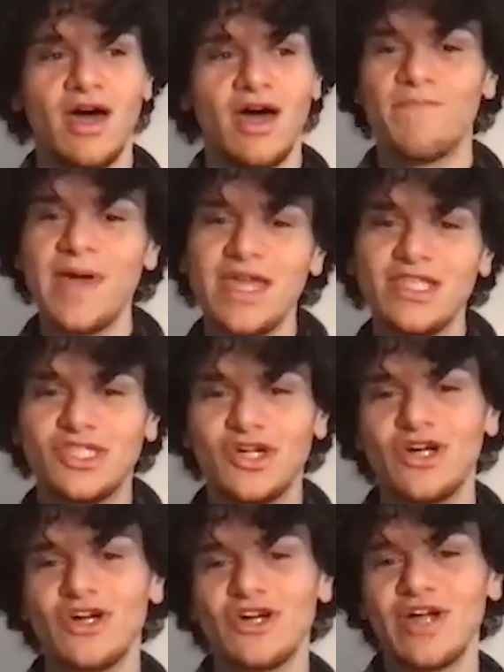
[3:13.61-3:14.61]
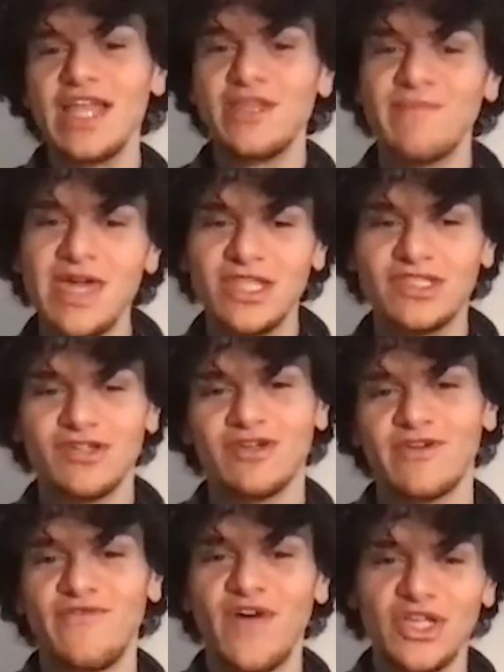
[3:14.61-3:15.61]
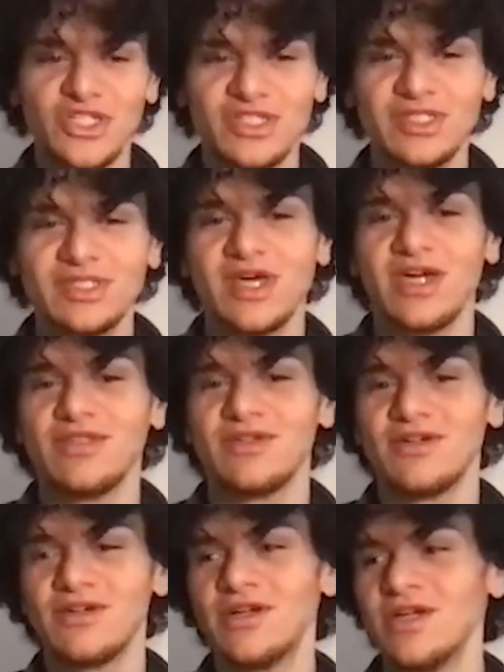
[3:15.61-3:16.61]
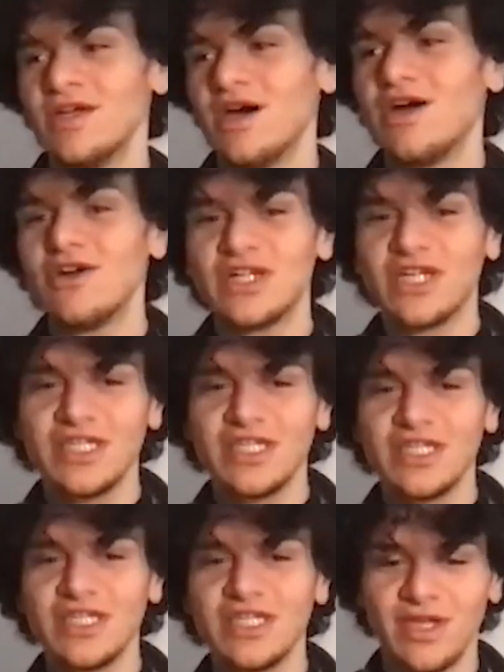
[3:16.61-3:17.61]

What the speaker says: painter, animator, fashion designer, architect.